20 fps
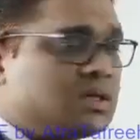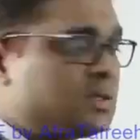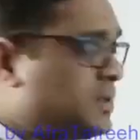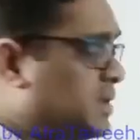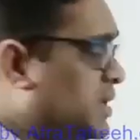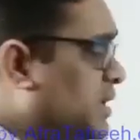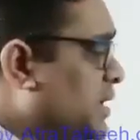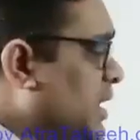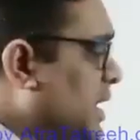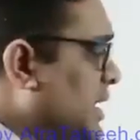
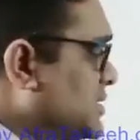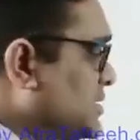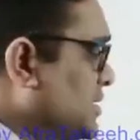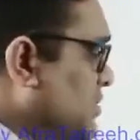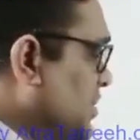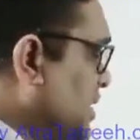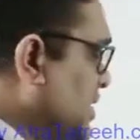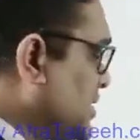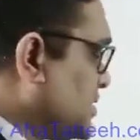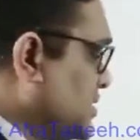Then
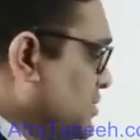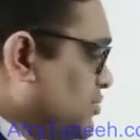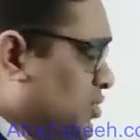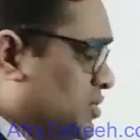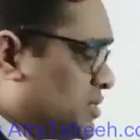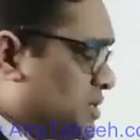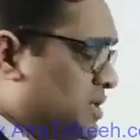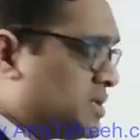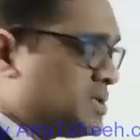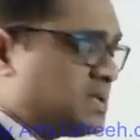calcium gets
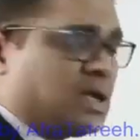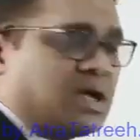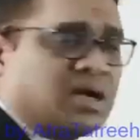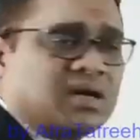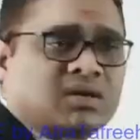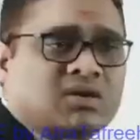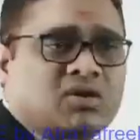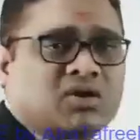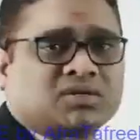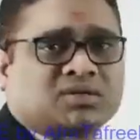deposits
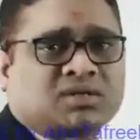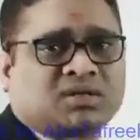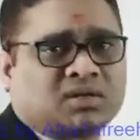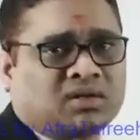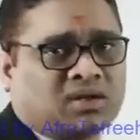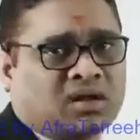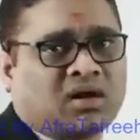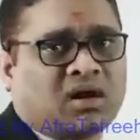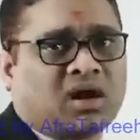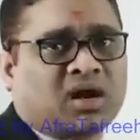and
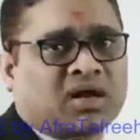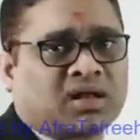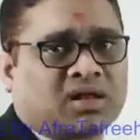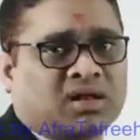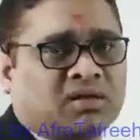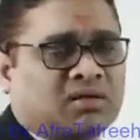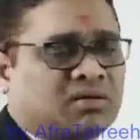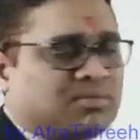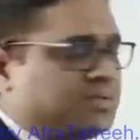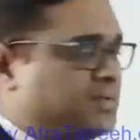causing
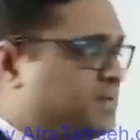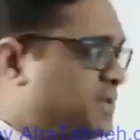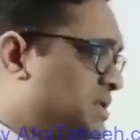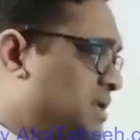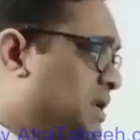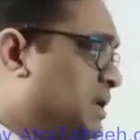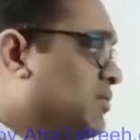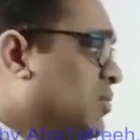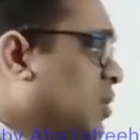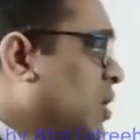hardening of the
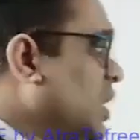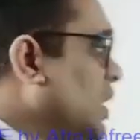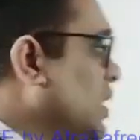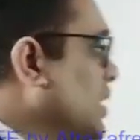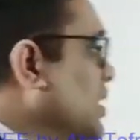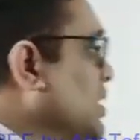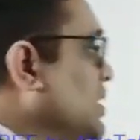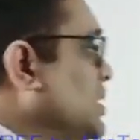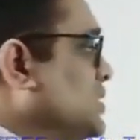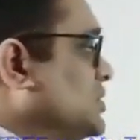vessel wall.
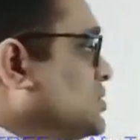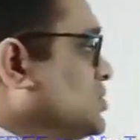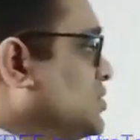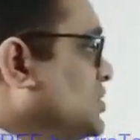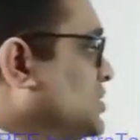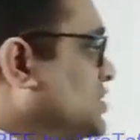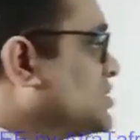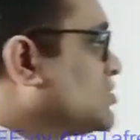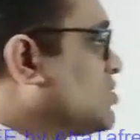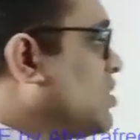So
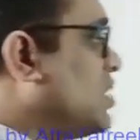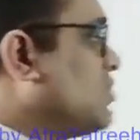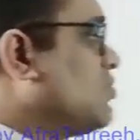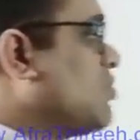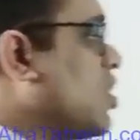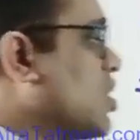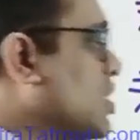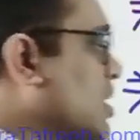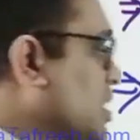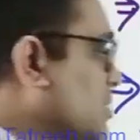this is called
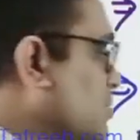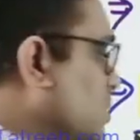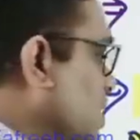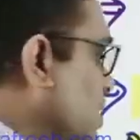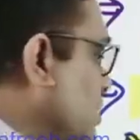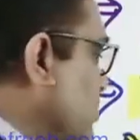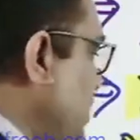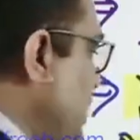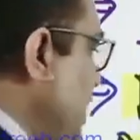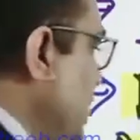
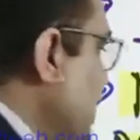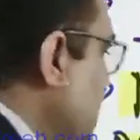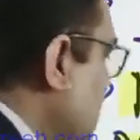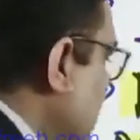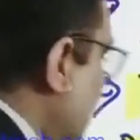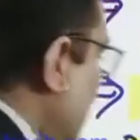Monckeberg medial